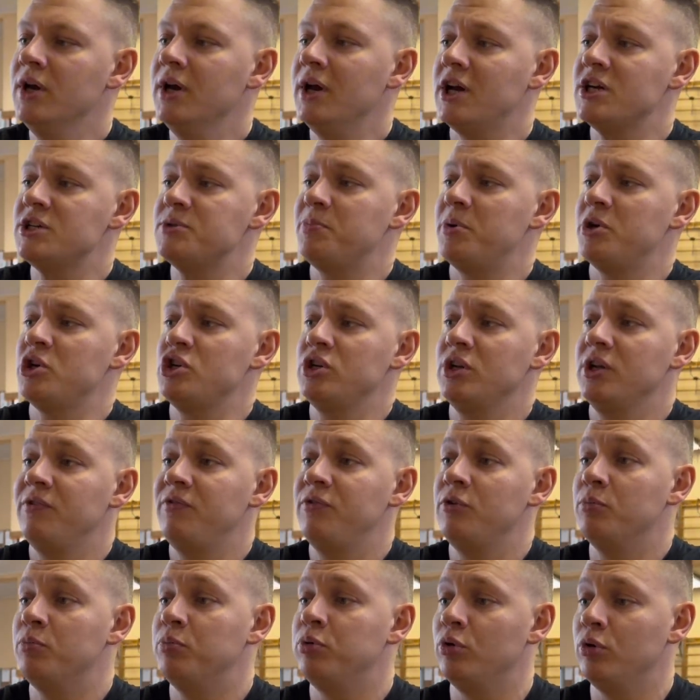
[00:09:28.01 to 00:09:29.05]
especially if
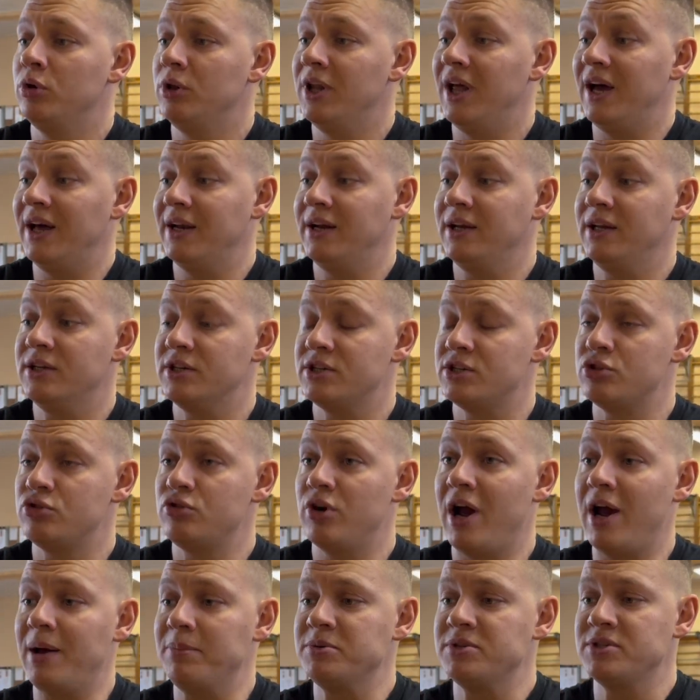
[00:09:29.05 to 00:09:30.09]
you pull a lot in the
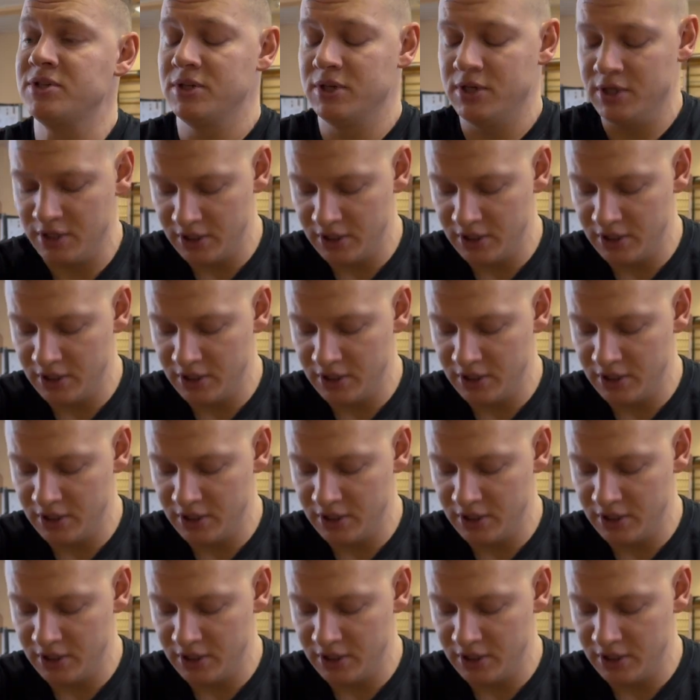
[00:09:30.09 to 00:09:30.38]
straps,